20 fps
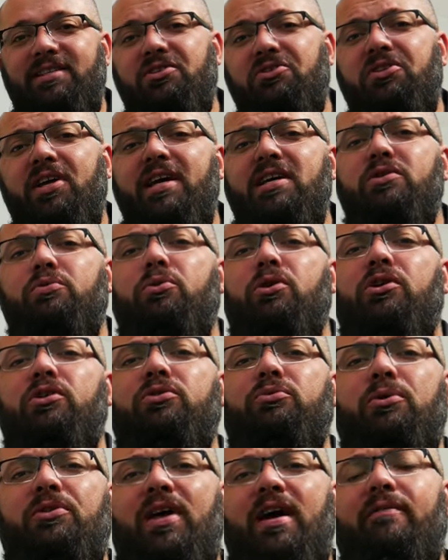In today's world,
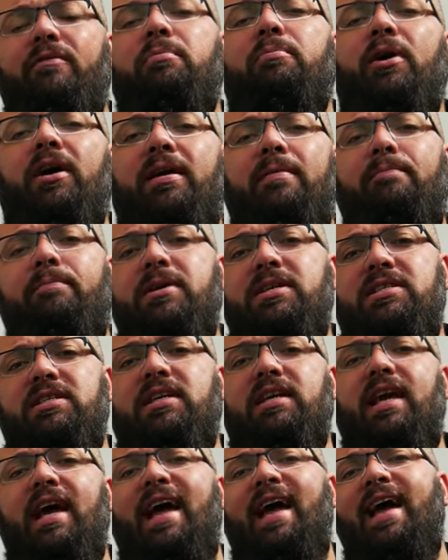with everybody
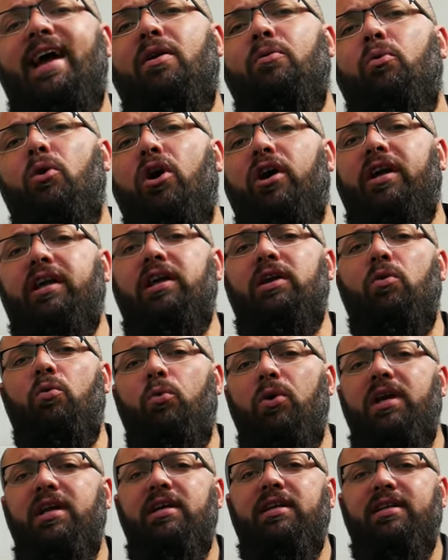busy and working
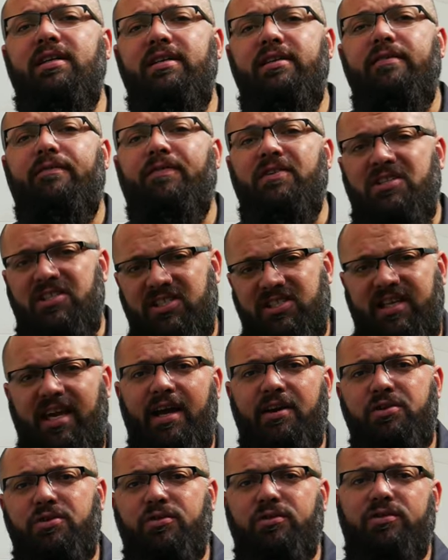weird and different
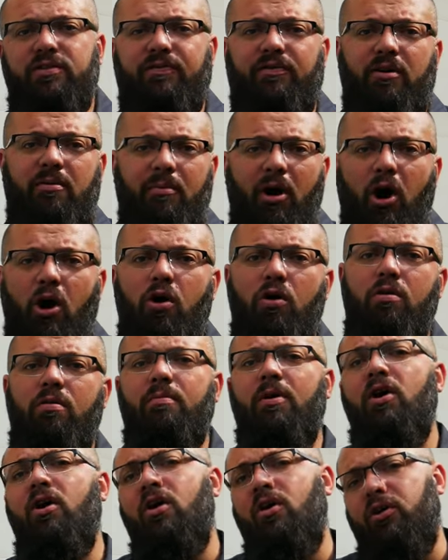schedules from home
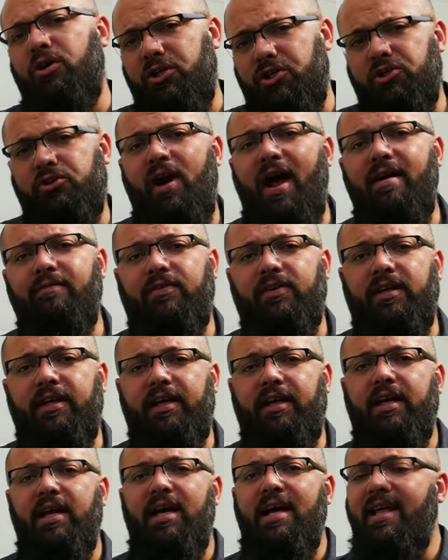or
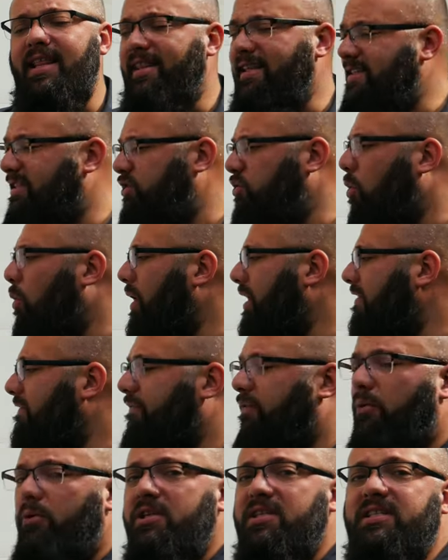traveling, this
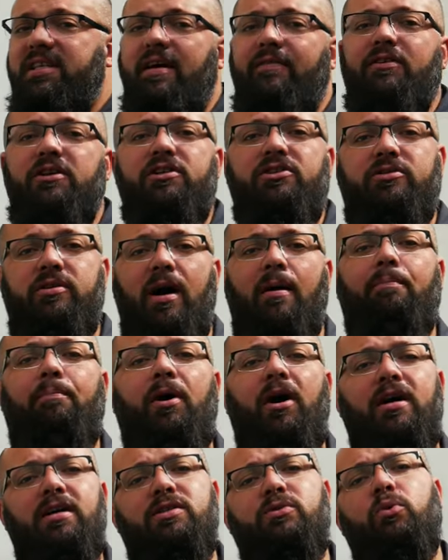24/7
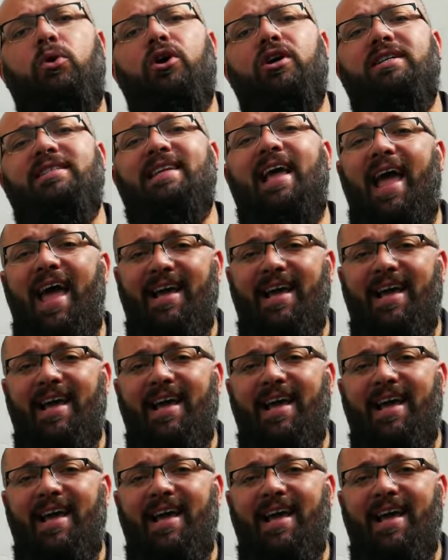Dropbox works